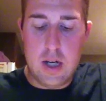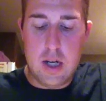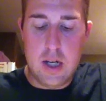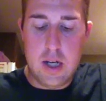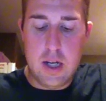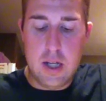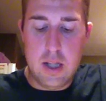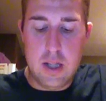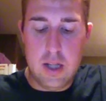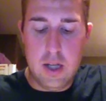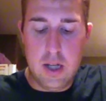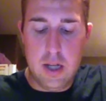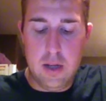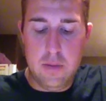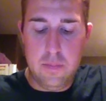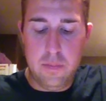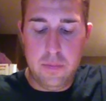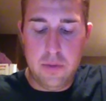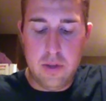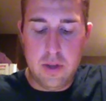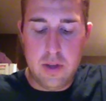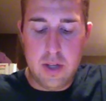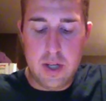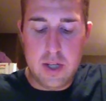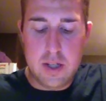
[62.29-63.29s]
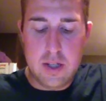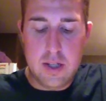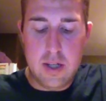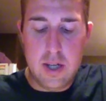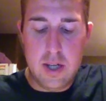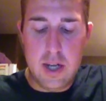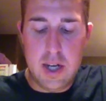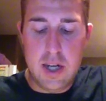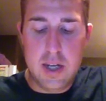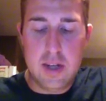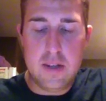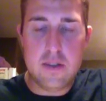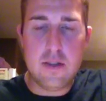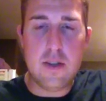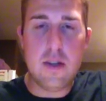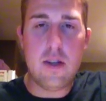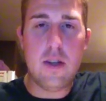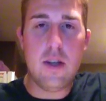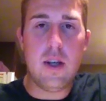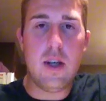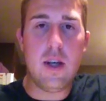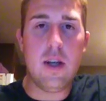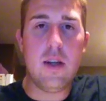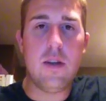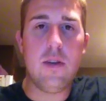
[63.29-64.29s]
In the 1980s
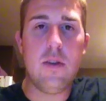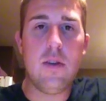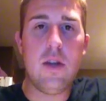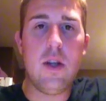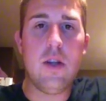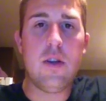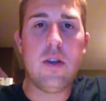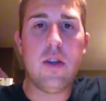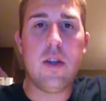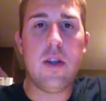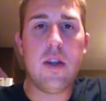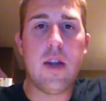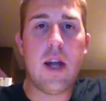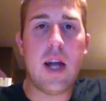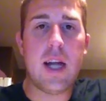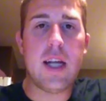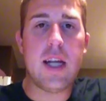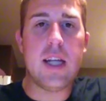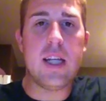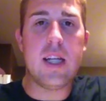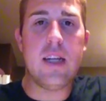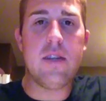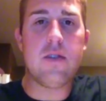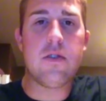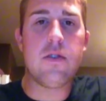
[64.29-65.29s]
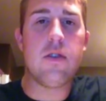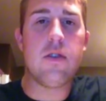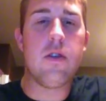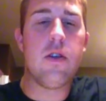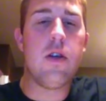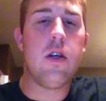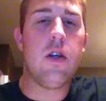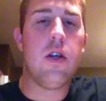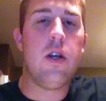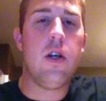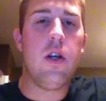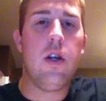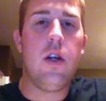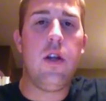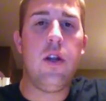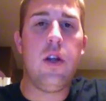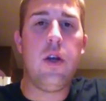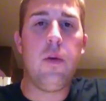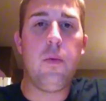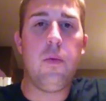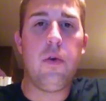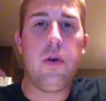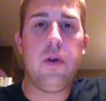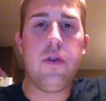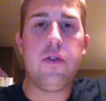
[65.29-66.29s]
and into the 90s,
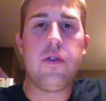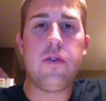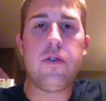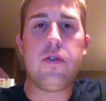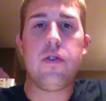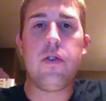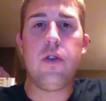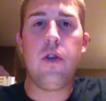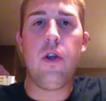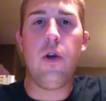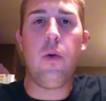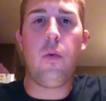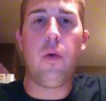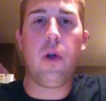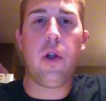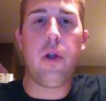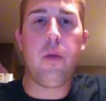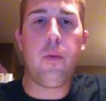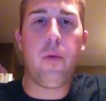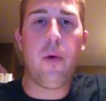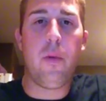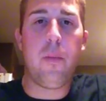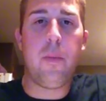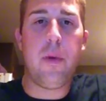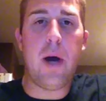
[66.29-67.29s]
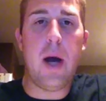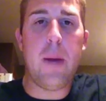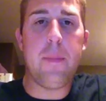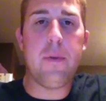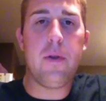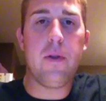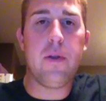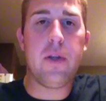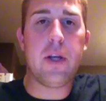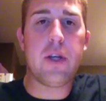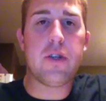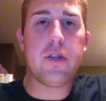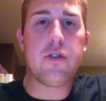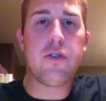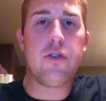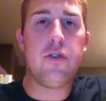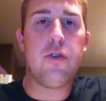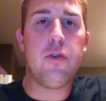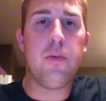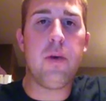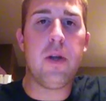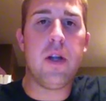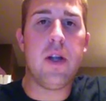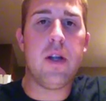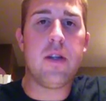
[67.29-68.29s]
it was one of the more popular things to
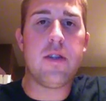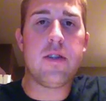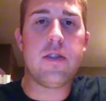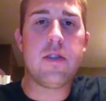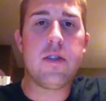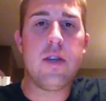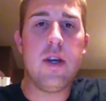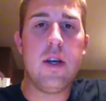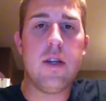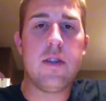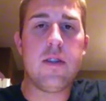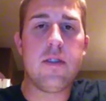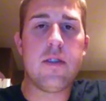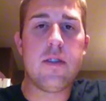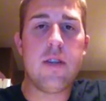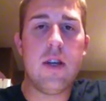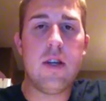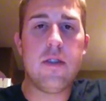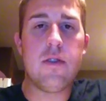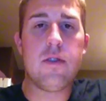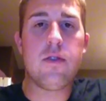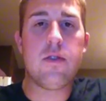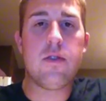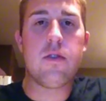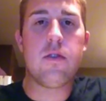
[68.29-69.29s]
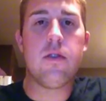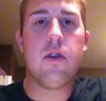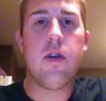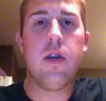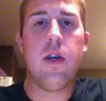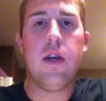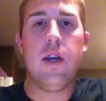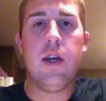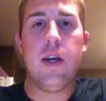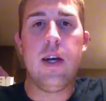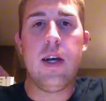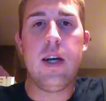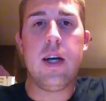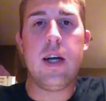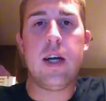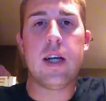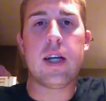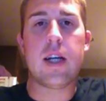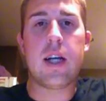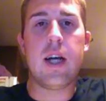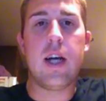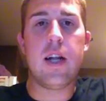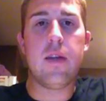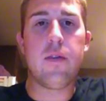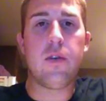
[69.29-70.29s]
do, but it's since
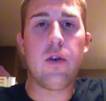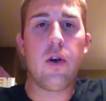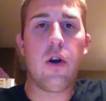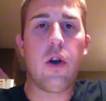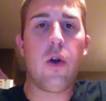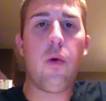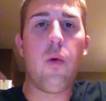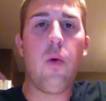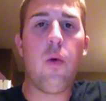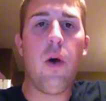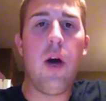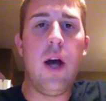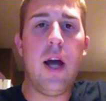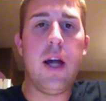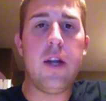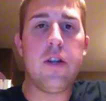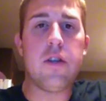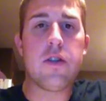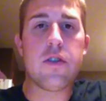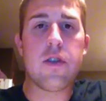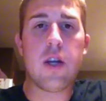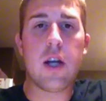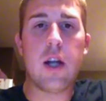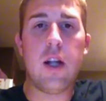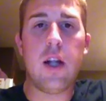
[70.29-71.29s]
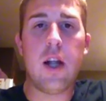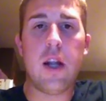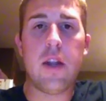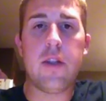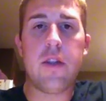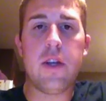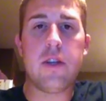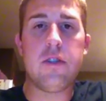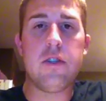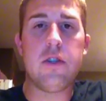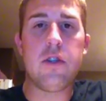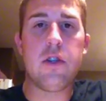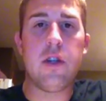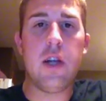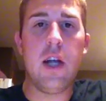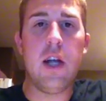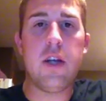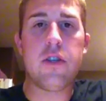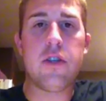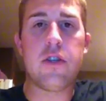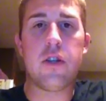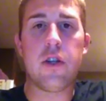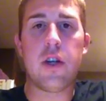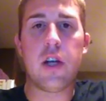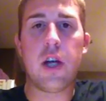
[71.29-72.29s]
kind of gone away. Just like a lot of things in
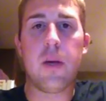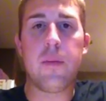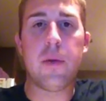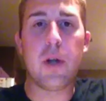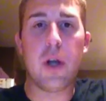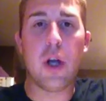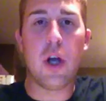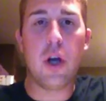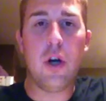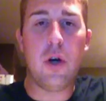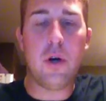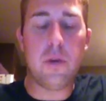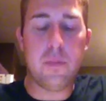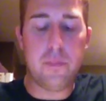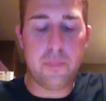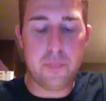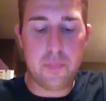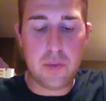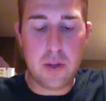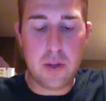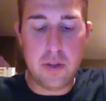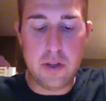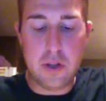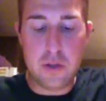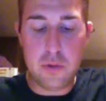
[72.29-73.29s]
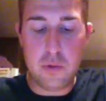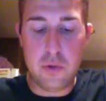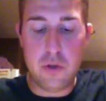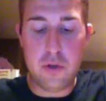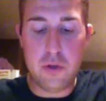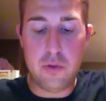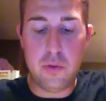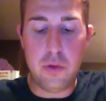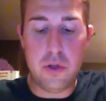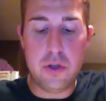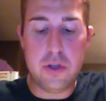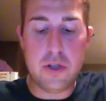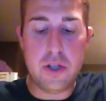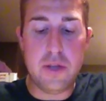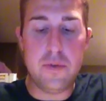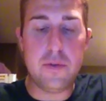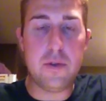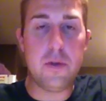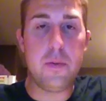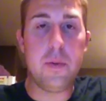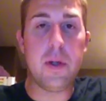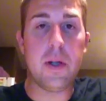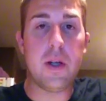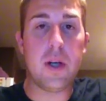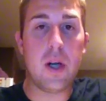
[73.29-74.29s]
education come and go, this one really seems
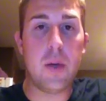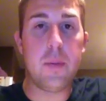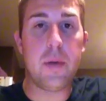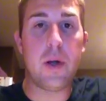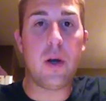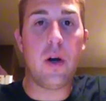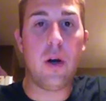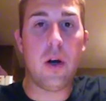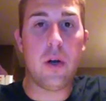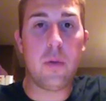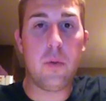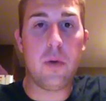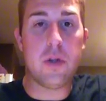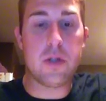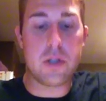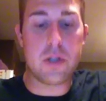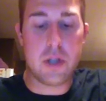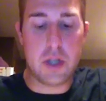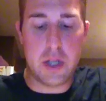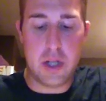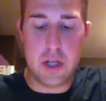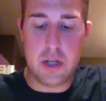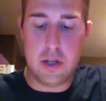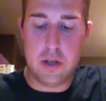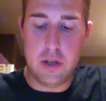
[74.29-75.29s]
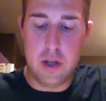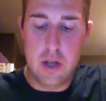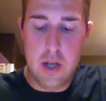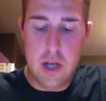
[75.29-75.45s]
to be coming on once again